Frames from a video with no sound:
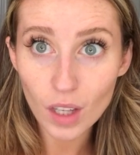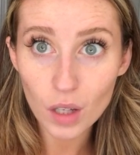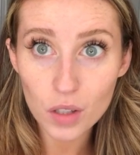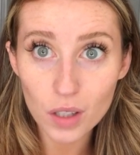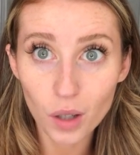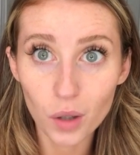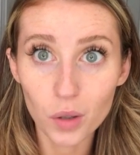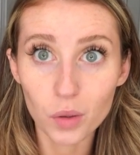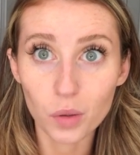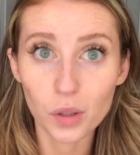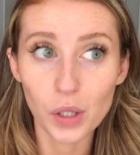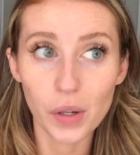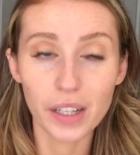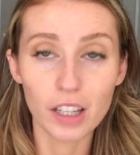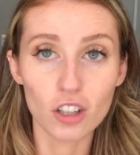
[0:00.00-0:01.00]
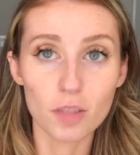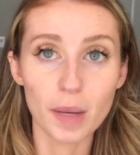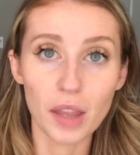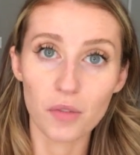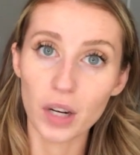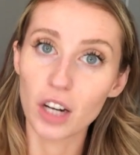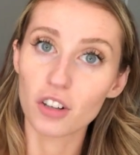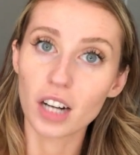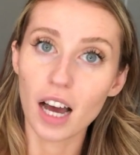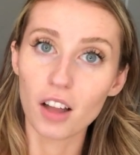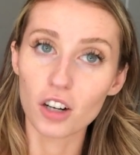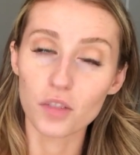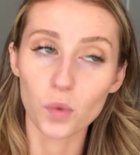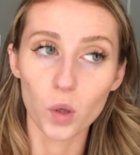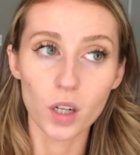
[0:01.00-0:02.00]
So you can either spend $300,
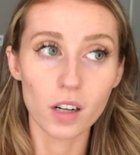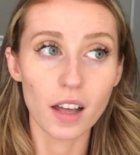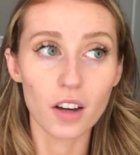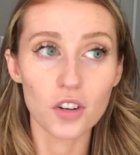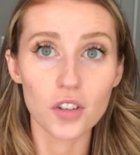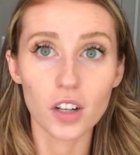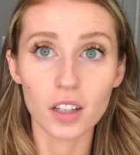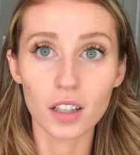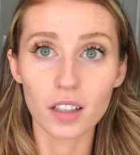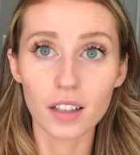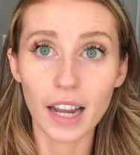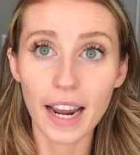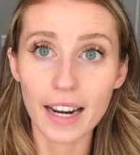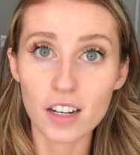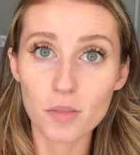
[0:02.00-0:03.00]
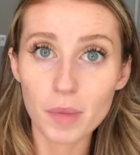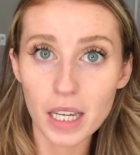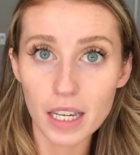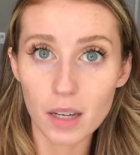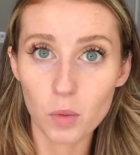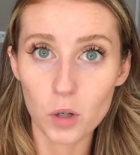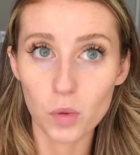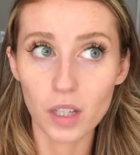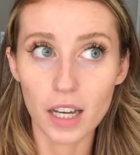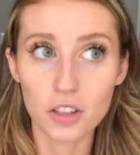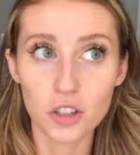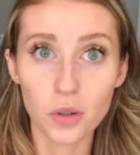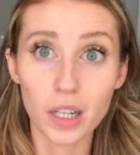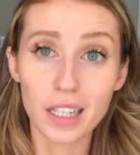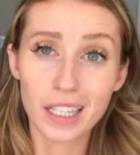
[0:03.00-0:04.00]
$400 on an HP, which will
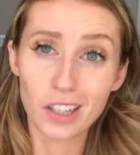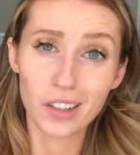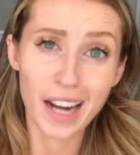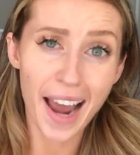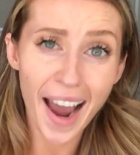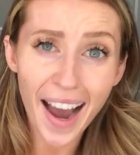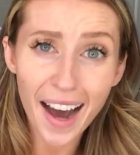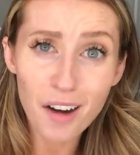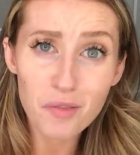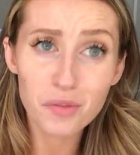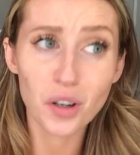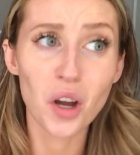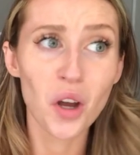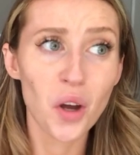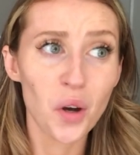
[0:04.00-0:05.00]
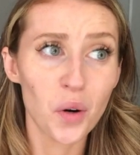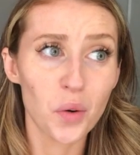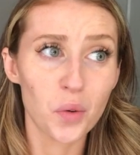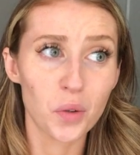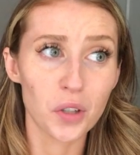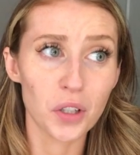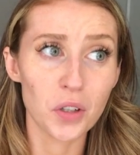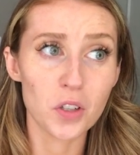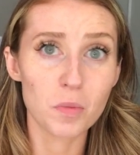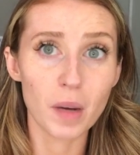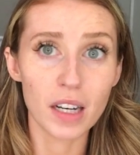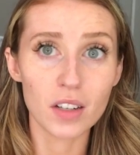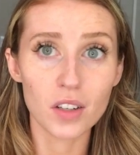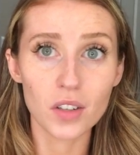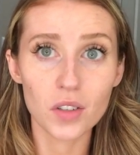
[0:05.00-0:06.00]
last you a year and a half, or you
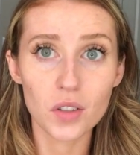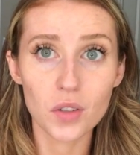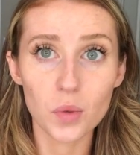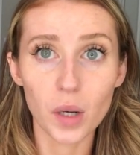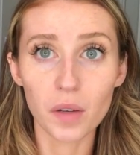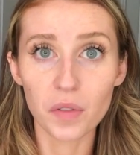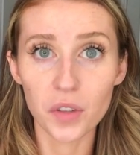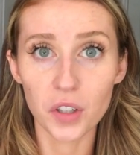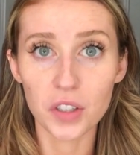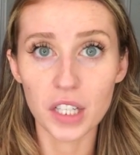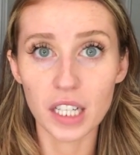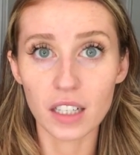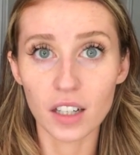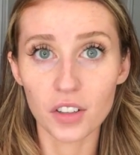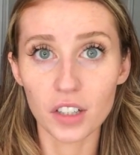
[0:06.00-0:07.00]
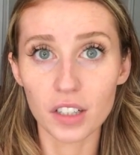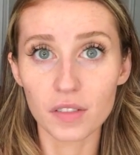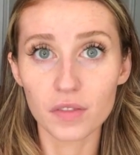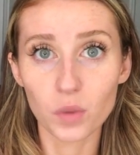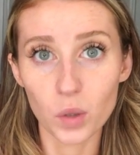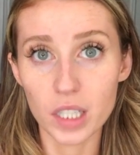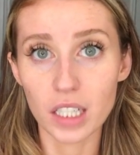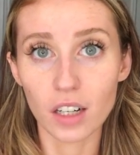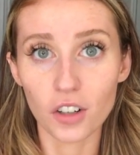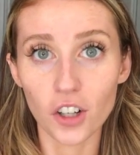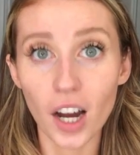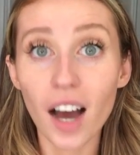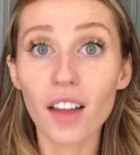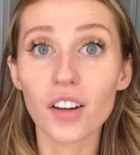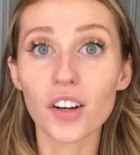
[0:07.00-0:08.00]
spend $1,200, $1,300,
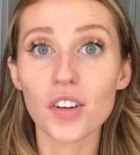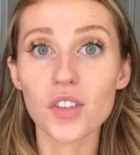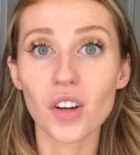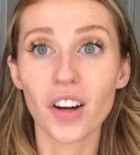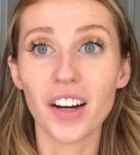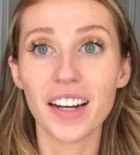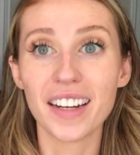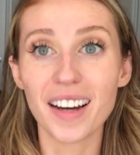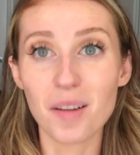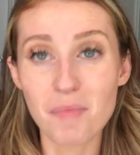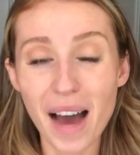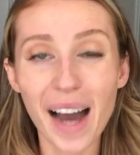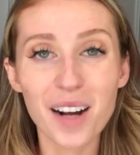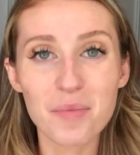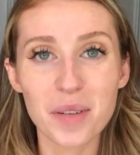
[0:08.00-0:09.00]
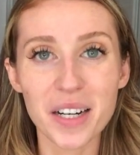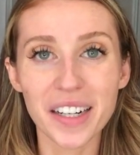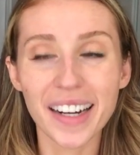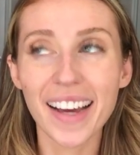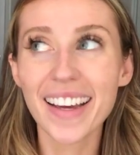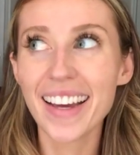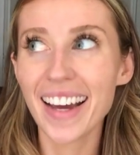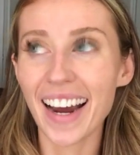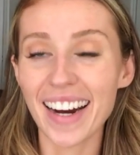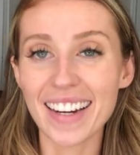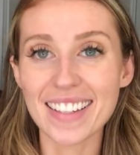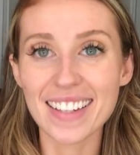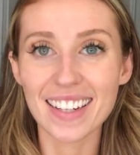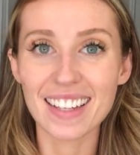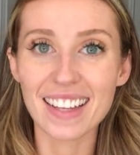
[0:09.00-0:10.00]
$1,400 on a MacBook
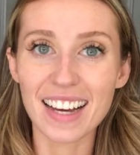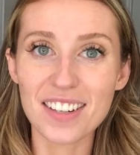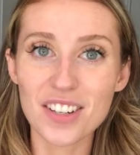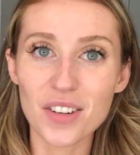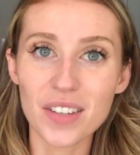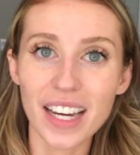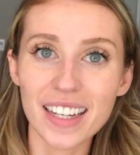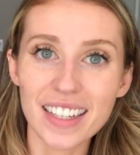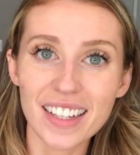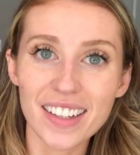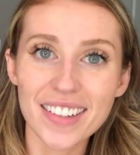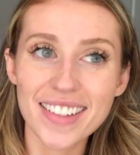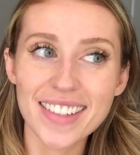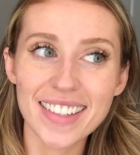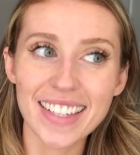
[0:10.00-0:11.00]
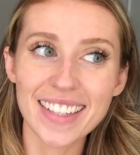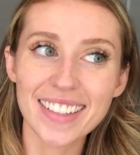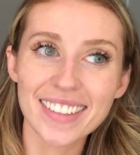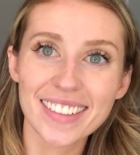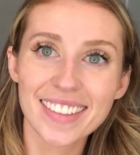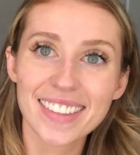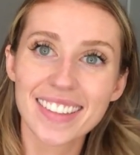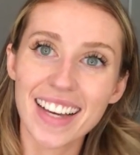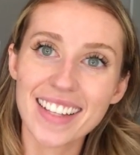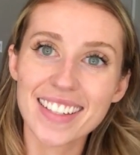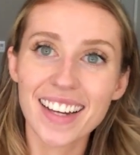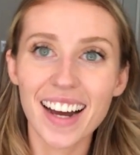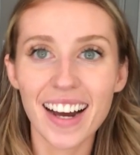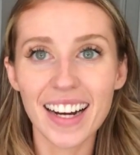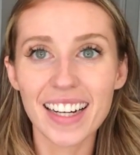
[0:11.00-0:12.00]
and it's gonna last you 10 years. Like that's
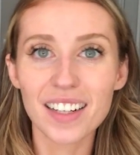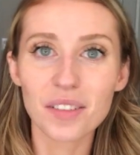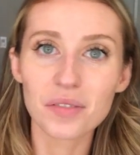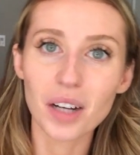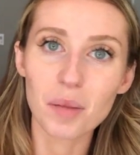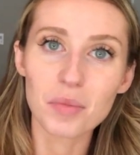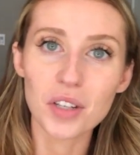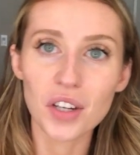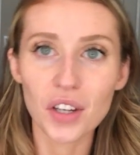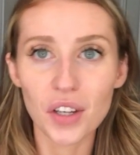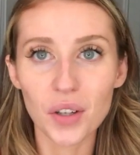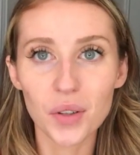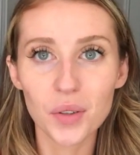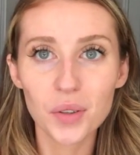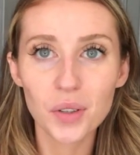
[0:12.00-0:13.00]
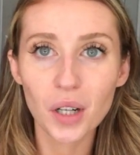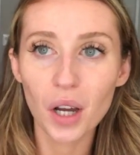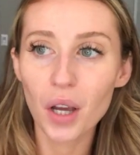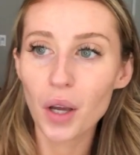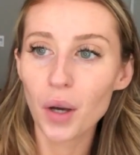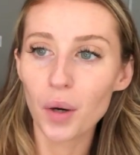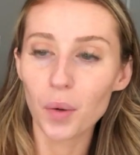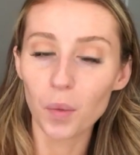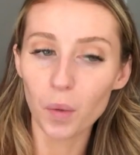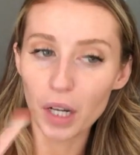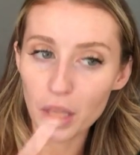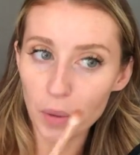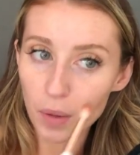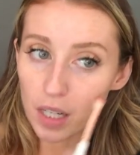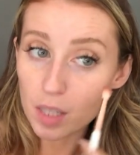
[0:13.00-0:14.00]
kind of up to you
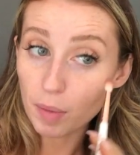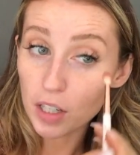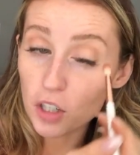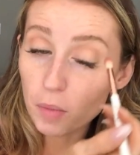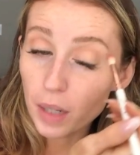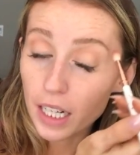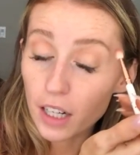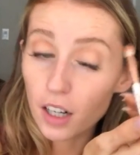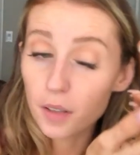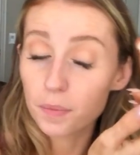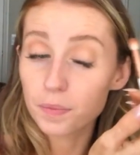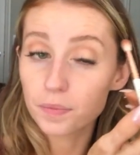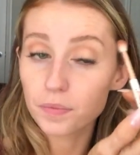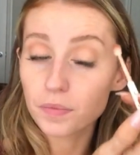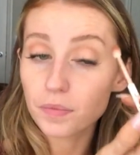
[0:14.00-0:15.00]
what you wanna spend your money on.